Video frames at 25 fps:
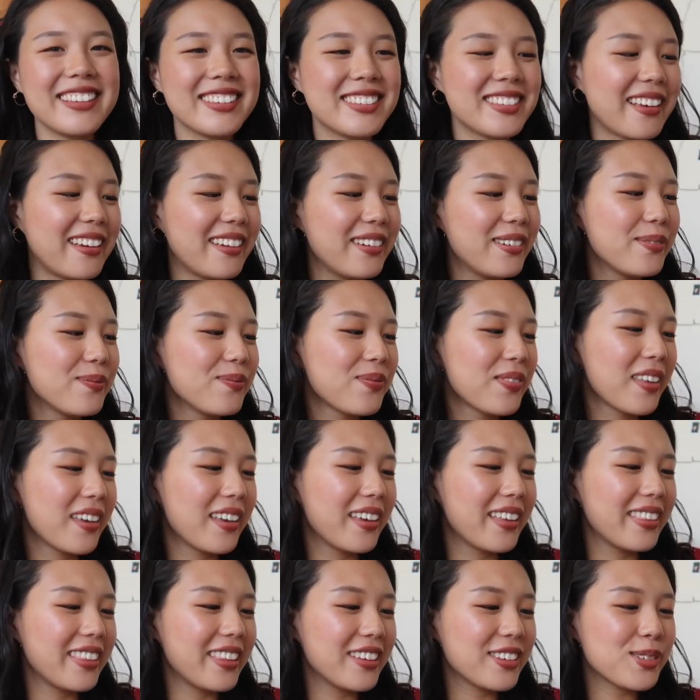they said,
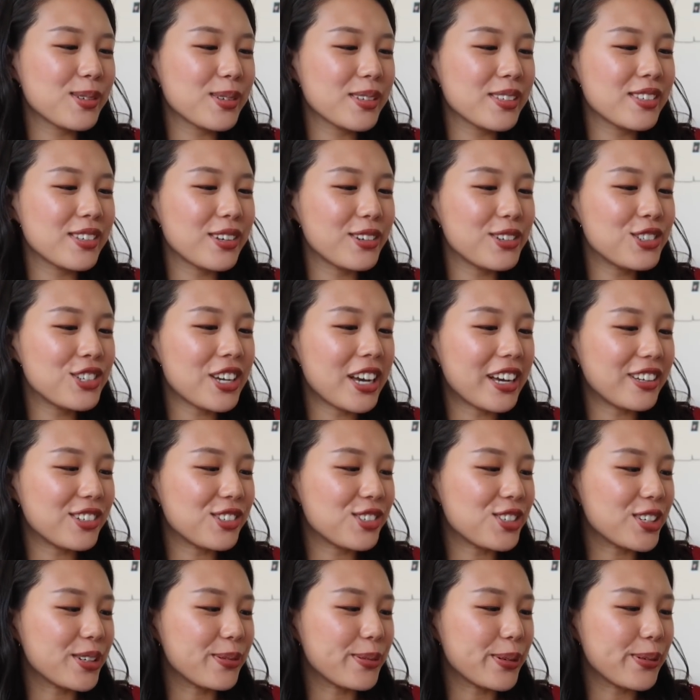this was so
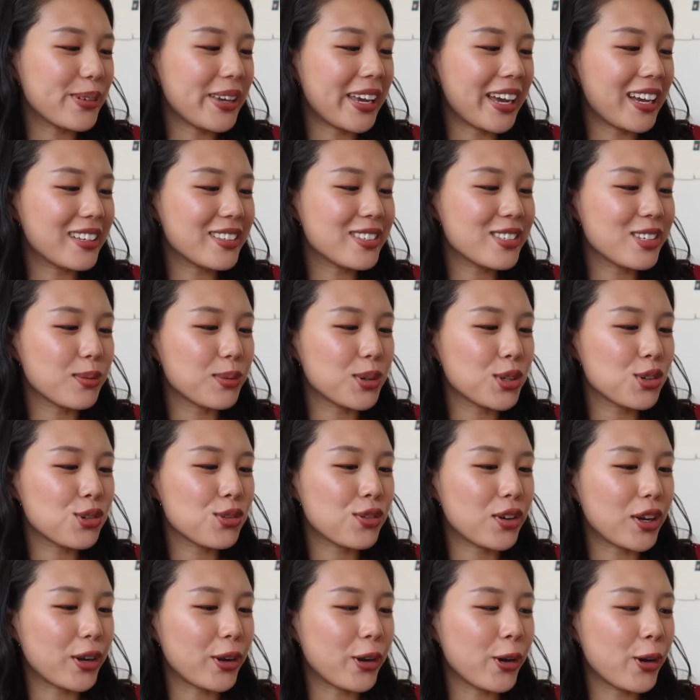challenging, but we had so
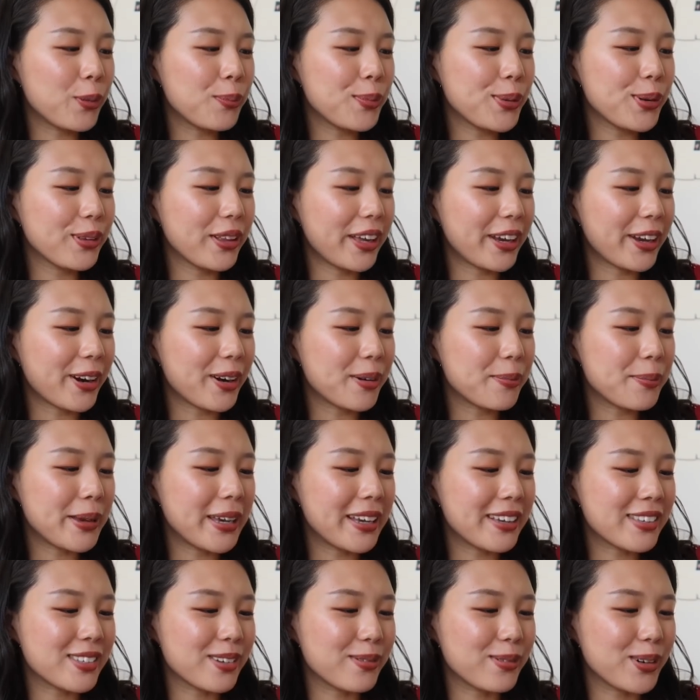much fun. Hope you like our
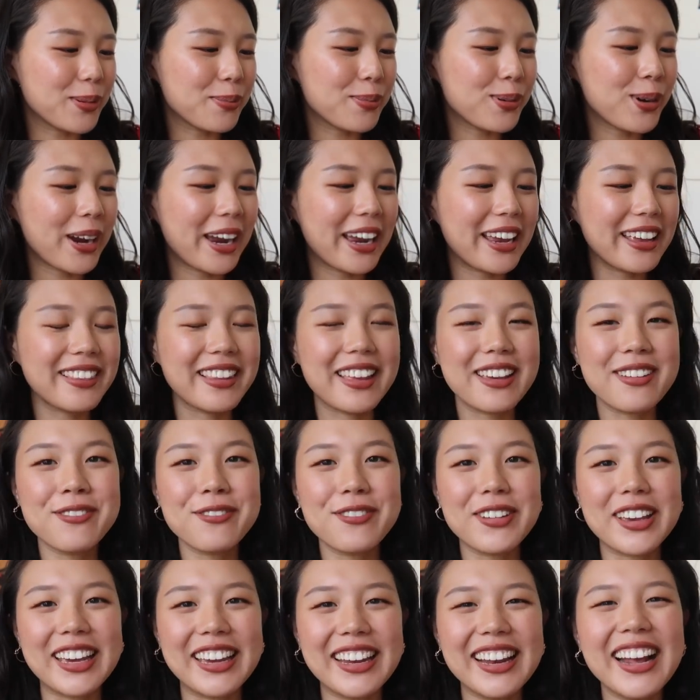picks and we're praying they
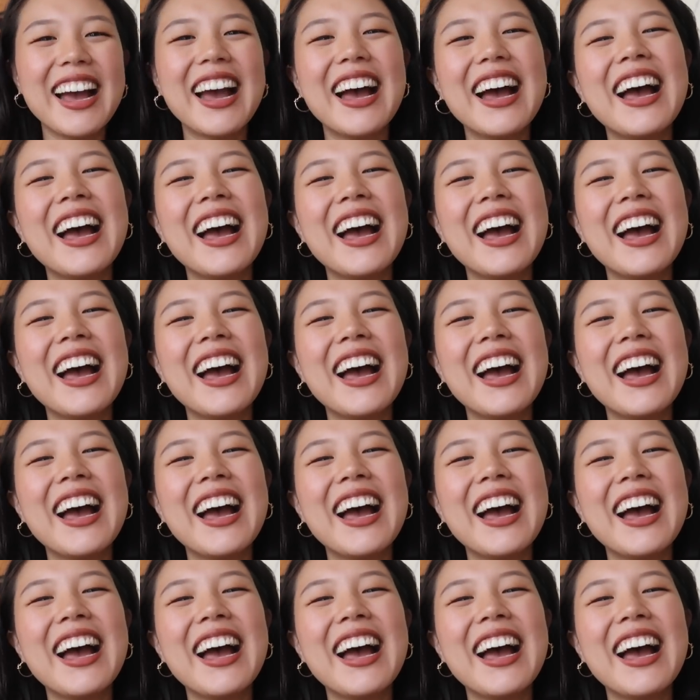fit.